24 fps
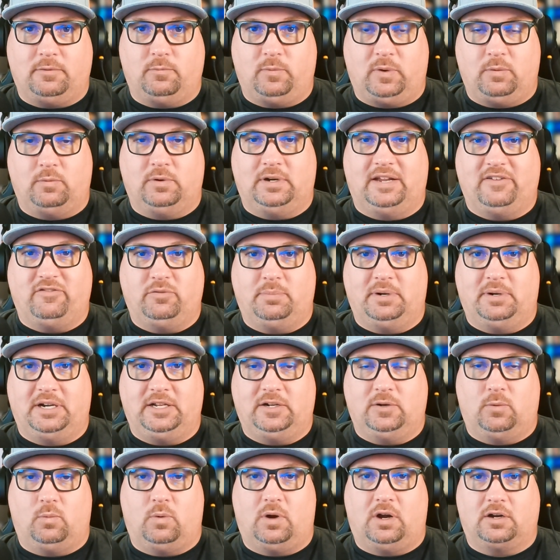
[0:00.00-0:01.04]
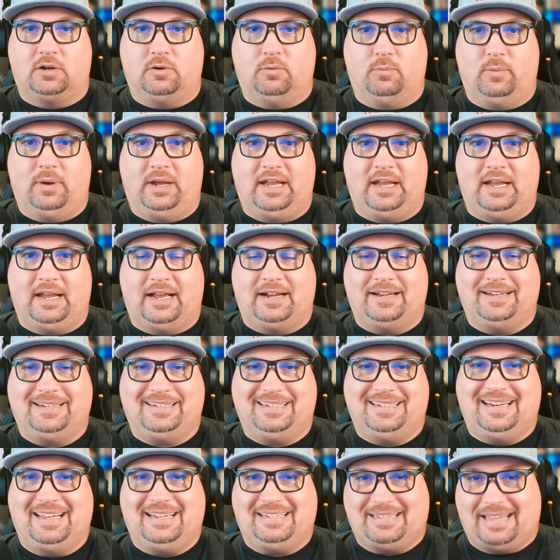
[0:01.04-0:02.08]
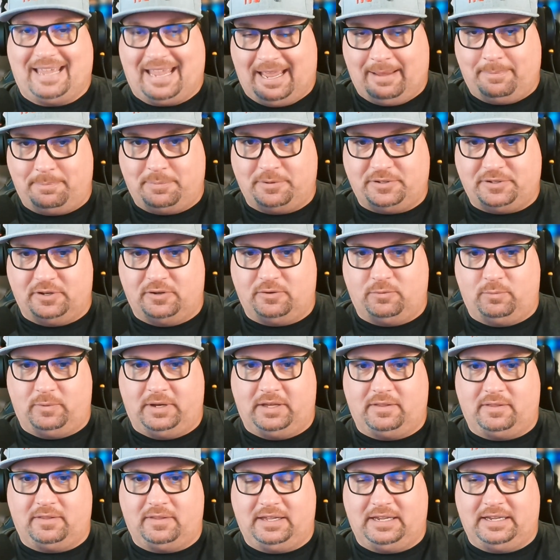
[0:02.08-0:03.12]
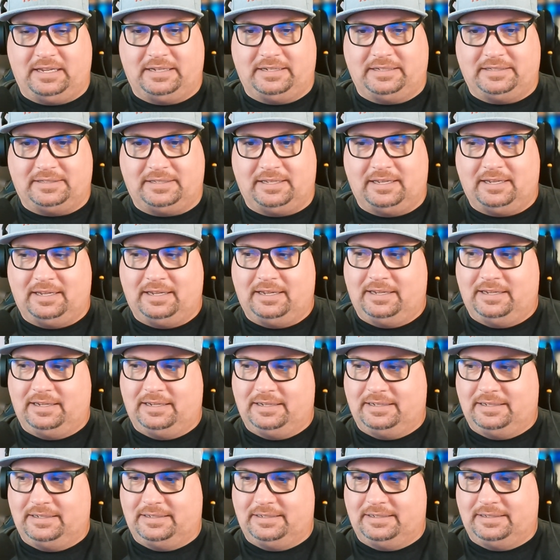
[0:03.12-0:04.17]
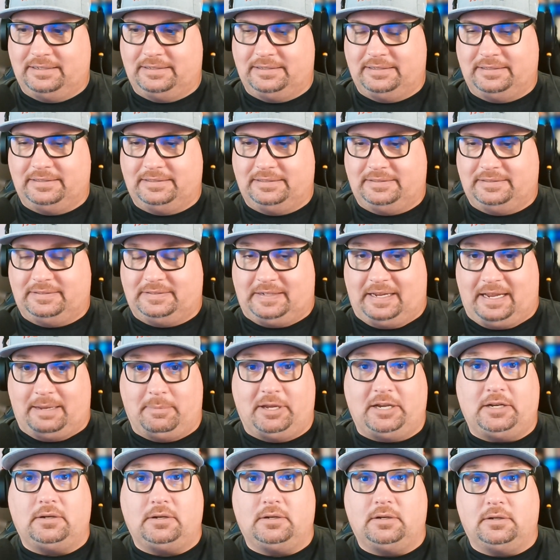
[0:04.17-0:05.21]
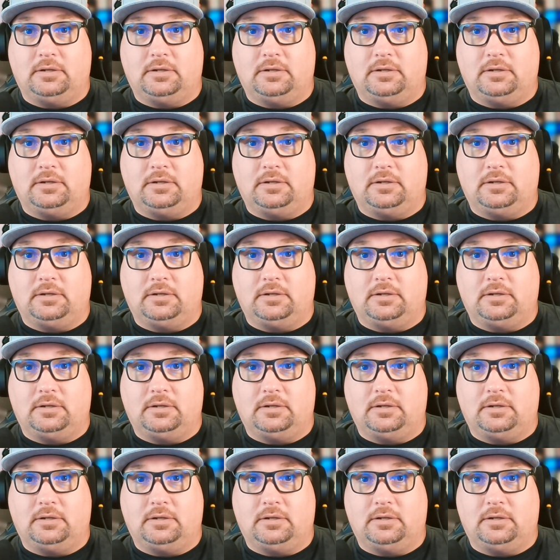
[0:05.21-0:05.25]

we want everybody to walk away out of today's episode with is, damn it,